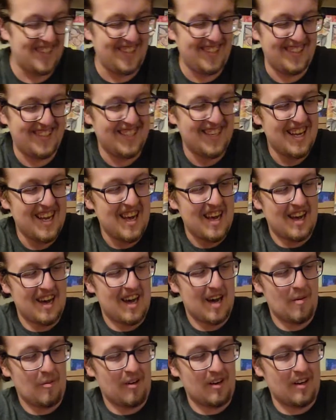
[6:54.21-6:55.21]

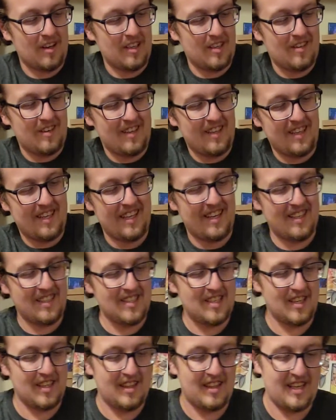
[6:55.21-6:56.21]
We're going to go ahead and get
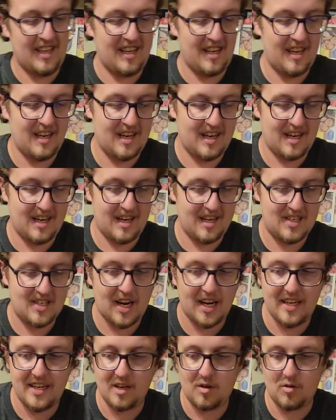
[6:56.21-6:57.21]
into the
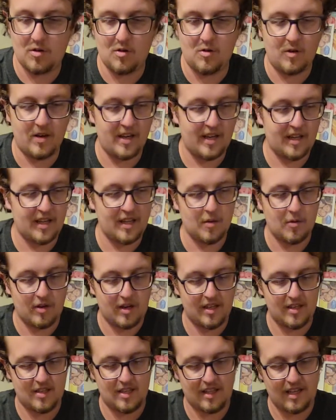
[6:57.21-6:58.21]
side deck real quick, and then we'll
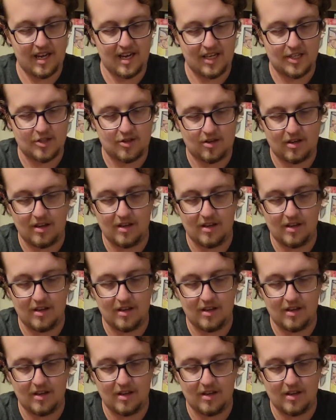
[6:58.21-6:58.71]
get to the extra.